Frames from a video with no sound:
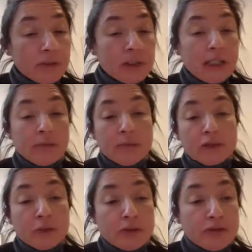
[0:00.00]
become
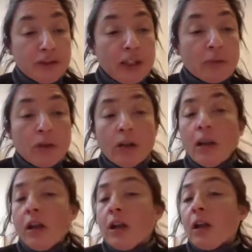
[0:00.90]
much more stable.
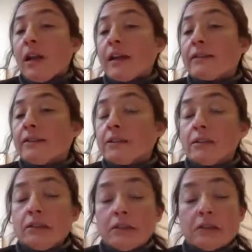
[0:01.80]
And it
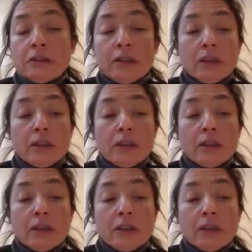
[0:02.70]
is